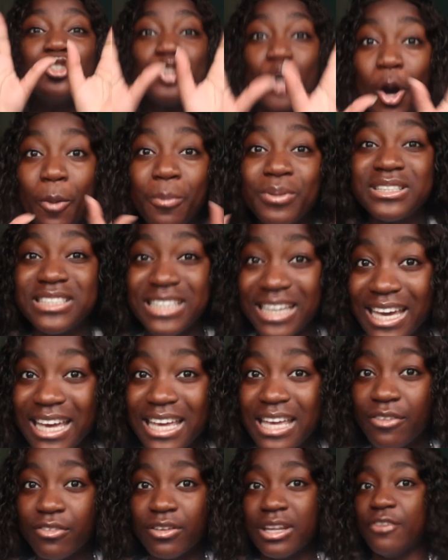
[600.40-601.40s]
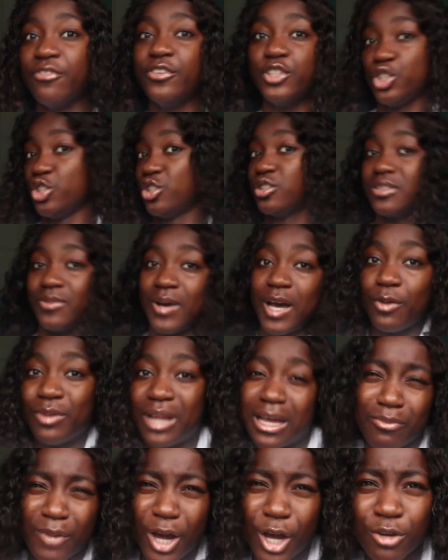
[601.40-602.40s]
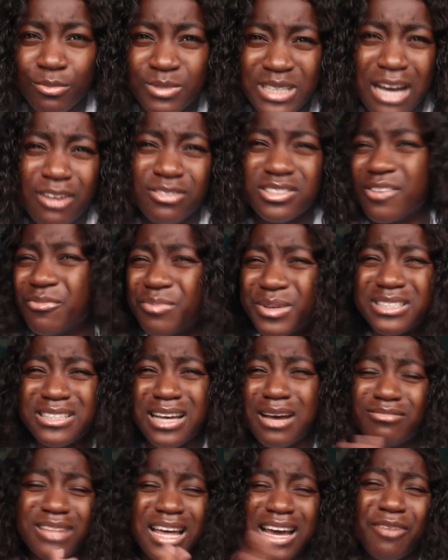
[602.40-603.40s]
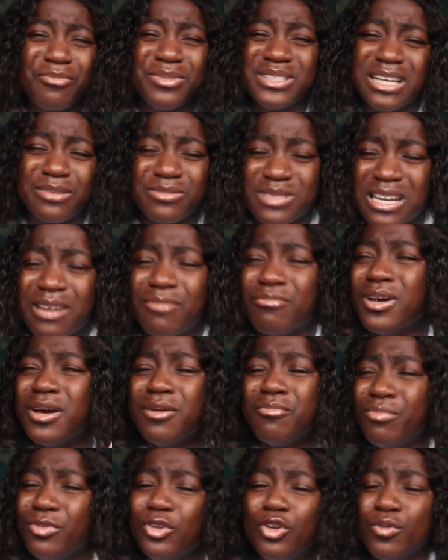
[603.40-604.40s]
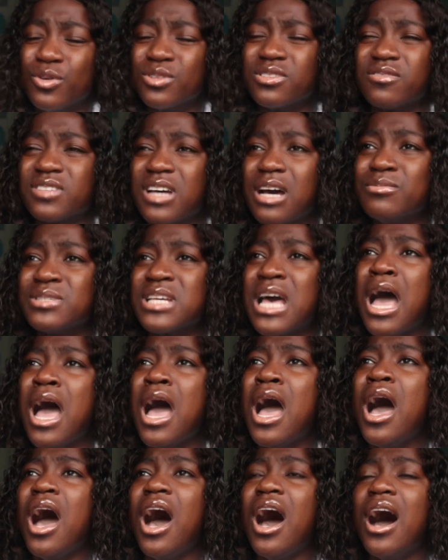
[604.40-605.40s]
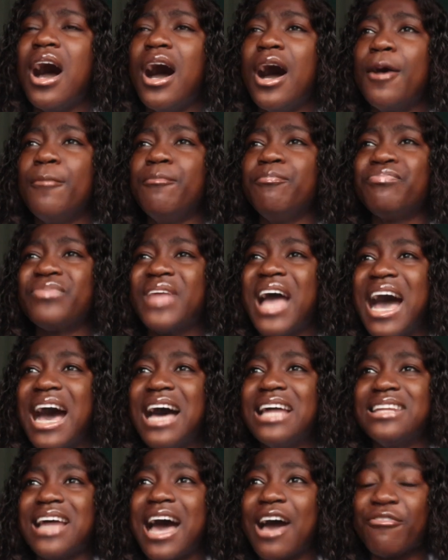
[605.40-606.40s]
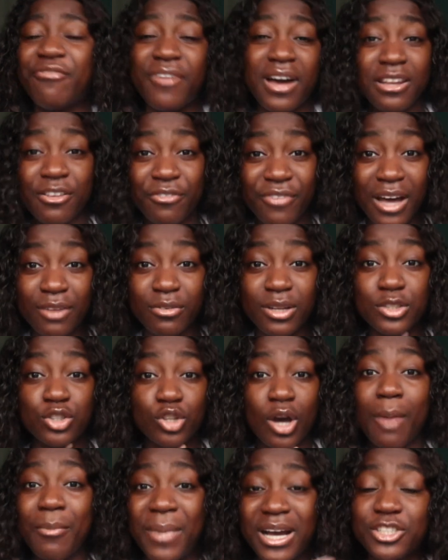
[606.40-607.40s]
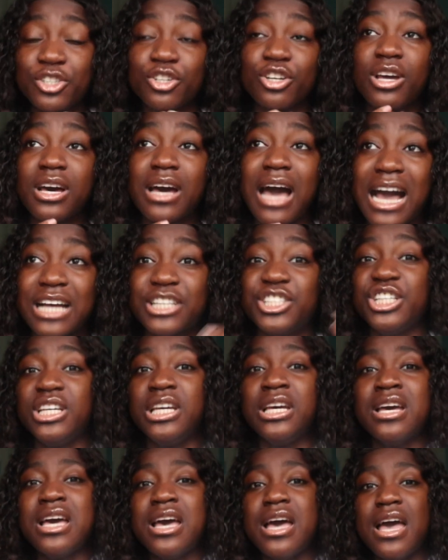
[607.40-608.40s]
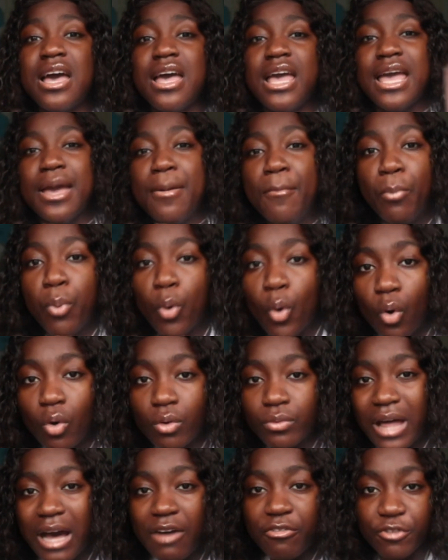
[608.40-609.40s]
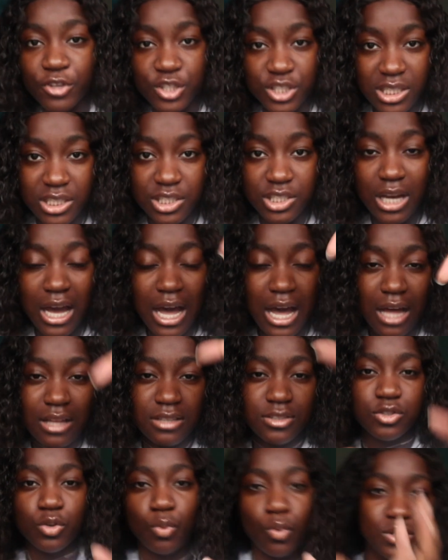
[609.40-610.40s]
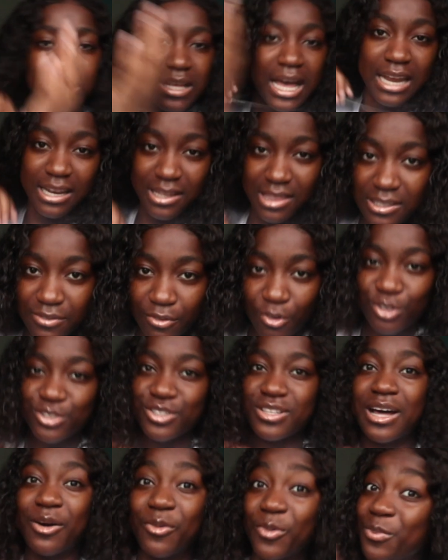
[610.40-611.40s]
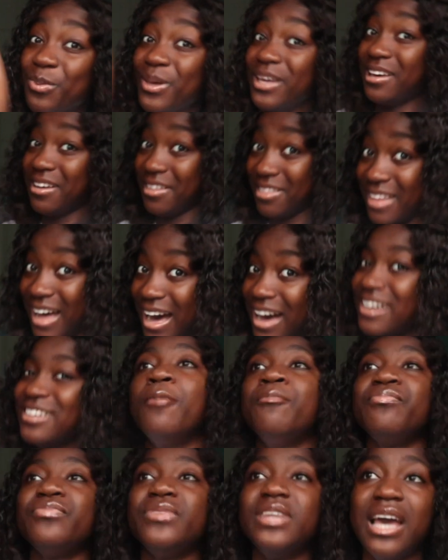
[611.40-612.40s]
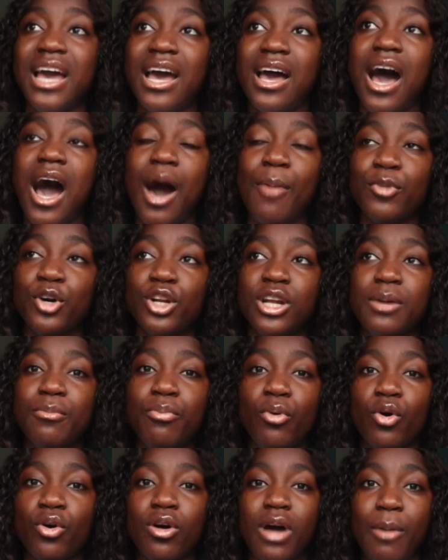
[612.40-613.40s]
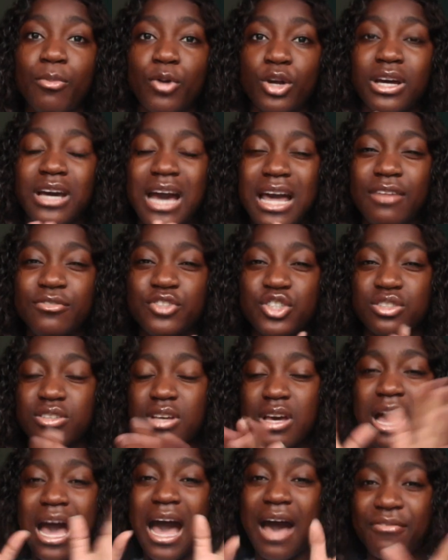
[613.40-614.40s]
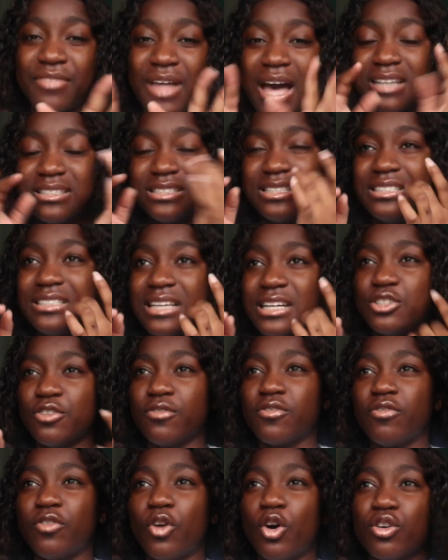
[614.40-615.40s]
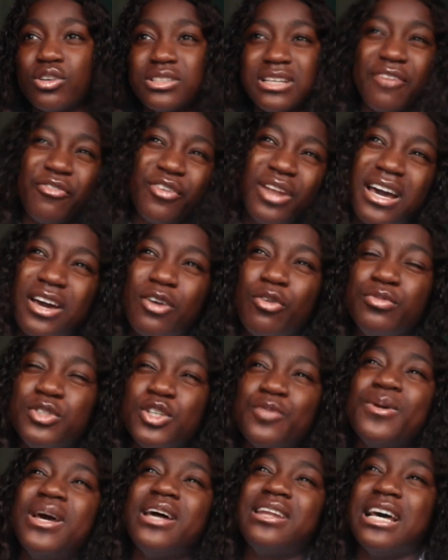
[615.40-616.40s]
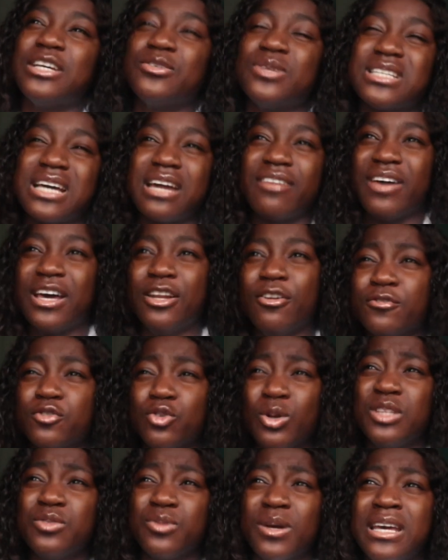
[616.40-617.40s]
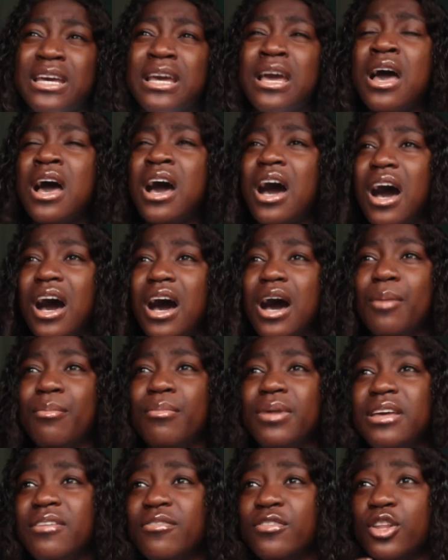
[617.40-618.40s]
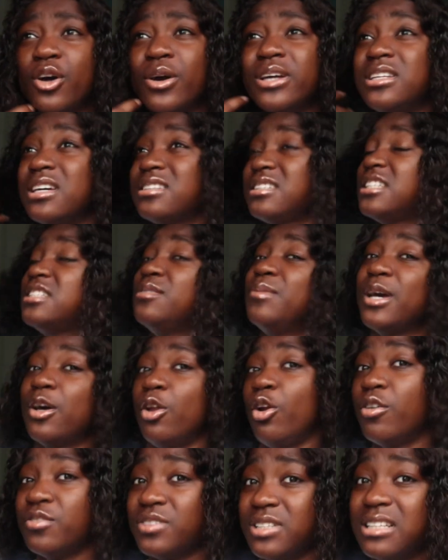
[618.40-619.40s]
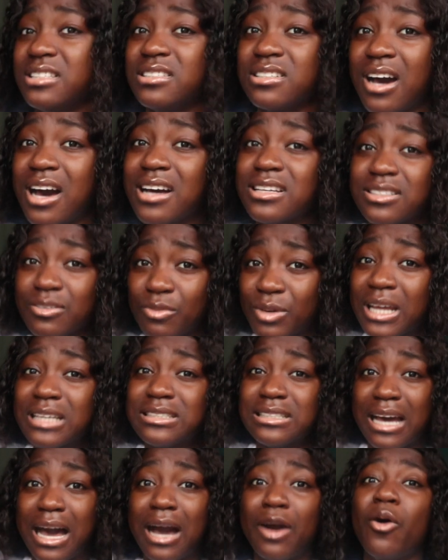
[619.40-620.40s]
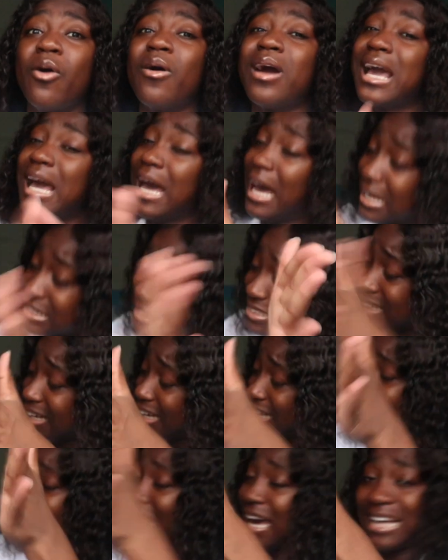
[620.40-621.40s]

top tier, even if it's just like my hometown, because I've been to Amsterdam numerous of times, and I finally found it. So I'm actually gonna actually import that footage towards the end of this vlog, so that will be that. Yeah, I'm gonna kind of just have that as this section of the vlog, because I feel like it would just be a nice way to kind of end of 2020, even though it does actually make a lot of sense, guys. When I say I got content,